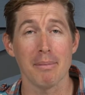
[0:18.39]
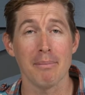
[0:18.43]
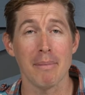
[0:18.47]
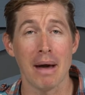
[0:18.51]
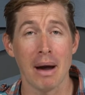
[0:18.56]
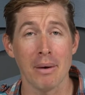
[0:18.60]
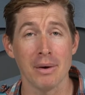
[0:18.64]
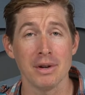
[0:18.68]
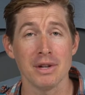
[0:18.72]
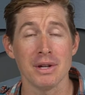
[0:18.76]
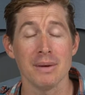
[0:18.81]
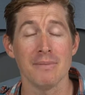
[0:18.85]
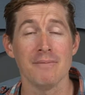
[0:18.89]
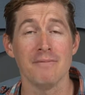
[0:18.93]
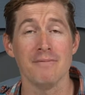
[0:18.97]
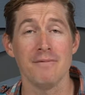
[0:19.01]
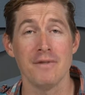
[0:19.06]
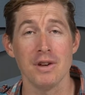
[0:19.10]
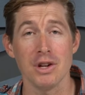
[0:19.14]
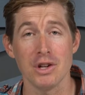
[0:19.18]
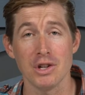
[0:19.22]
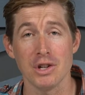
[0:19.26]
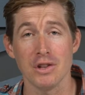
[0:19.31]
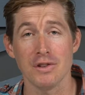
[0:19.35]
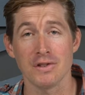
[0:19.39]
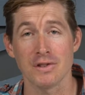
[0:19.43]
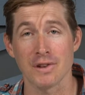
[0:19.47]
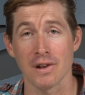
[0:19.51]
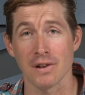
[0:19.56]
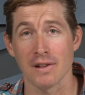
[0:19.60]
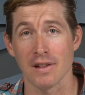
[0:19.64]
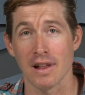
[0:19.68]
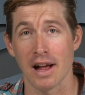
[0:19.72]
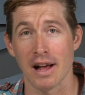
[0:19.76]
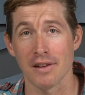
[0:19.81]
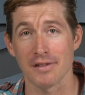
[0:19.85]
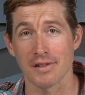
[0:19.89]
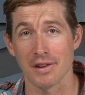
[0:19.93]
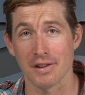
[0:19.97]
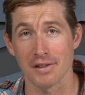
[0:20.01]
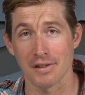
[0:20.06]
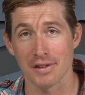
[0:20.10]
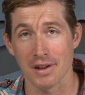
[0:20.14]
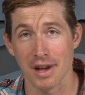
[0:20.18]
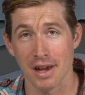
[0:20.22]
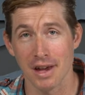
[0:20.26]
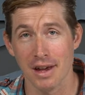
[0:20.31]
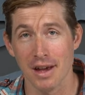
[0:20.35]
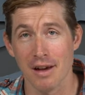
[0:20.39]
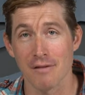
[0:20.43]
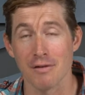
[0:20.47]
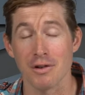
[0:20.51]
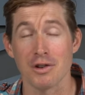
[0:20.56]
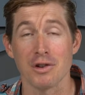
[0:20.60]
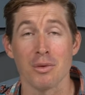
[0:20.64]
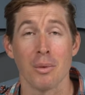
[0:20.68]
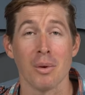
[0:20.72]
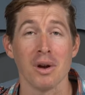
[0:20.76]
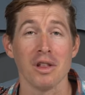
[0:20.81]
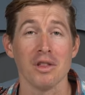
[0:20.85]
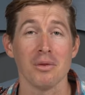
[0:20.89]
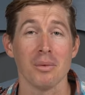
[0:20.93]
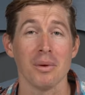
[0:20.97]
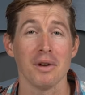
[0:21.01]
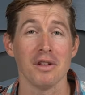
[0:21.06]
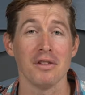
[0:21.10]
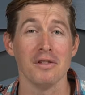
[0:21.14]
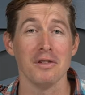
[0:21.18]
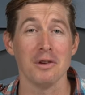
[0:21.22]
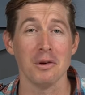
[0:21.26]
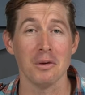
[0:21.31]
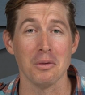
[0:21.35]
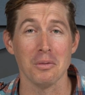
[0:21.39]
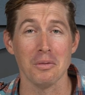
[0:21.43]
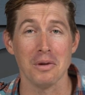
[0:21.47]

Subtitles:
Maui Jim fishing sunglasses for 2022.